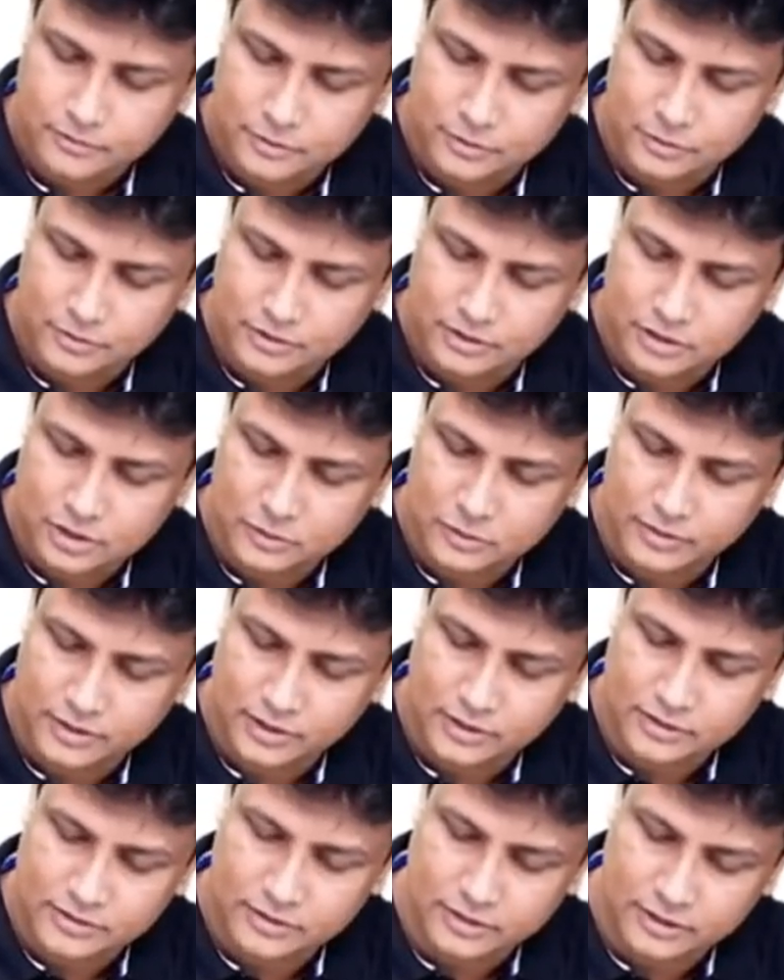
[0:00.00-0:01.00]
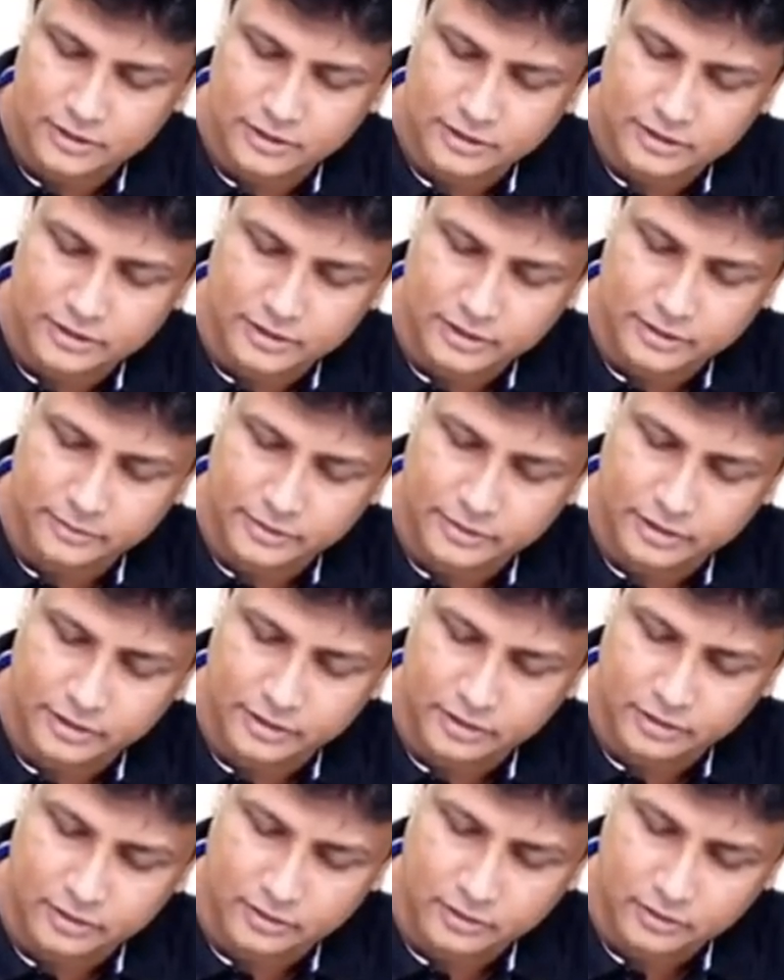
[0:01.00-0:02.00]
So, this one here is nothing but
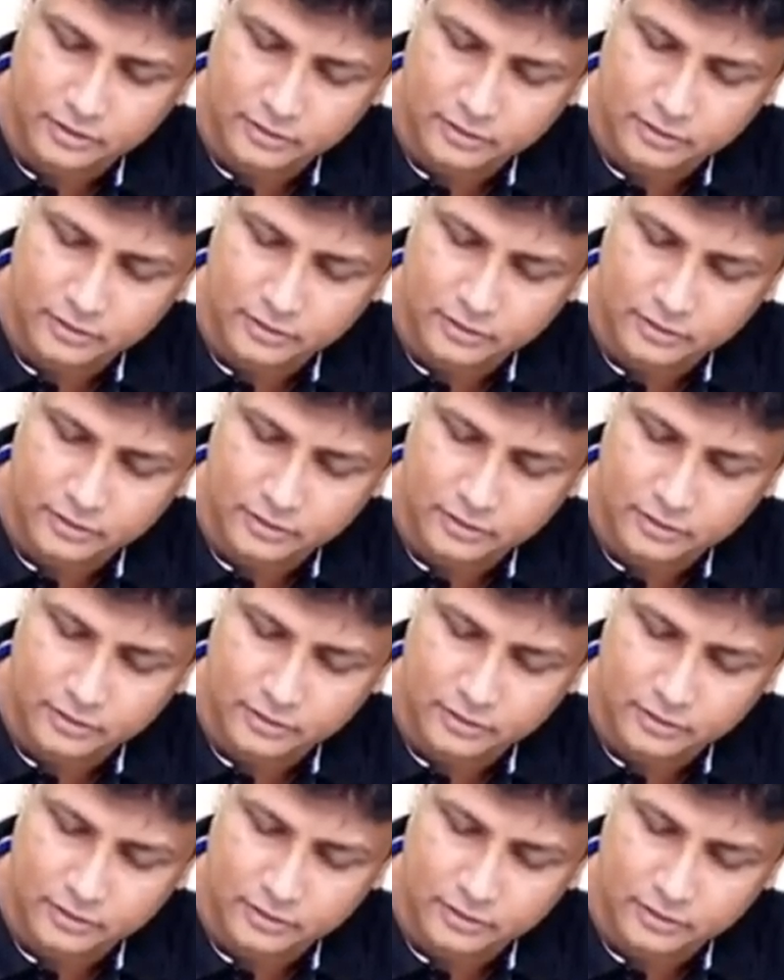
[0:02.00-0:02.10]
the